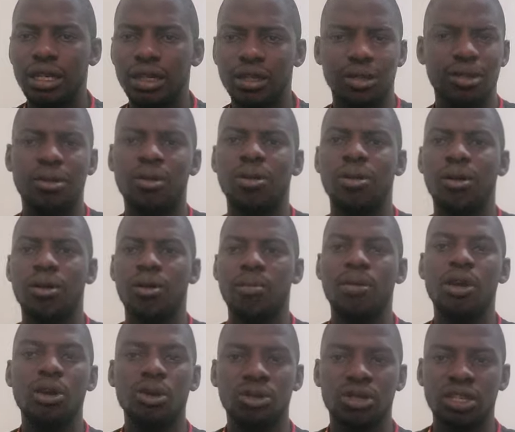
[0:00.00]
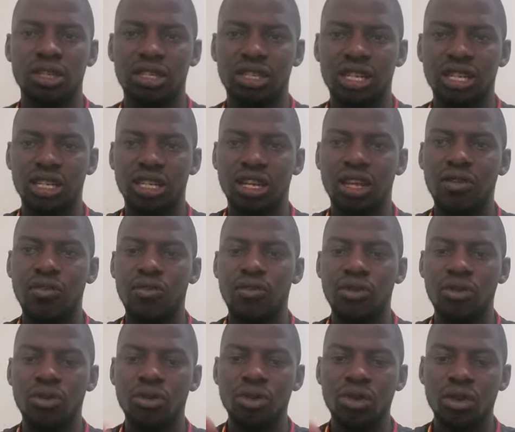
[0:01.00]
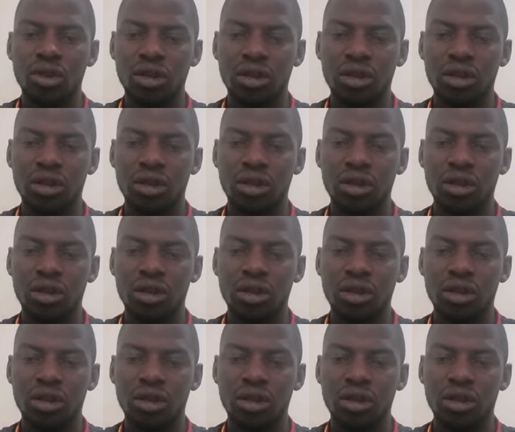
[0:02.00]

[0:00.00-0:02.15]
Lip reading: No. Be consistent. If you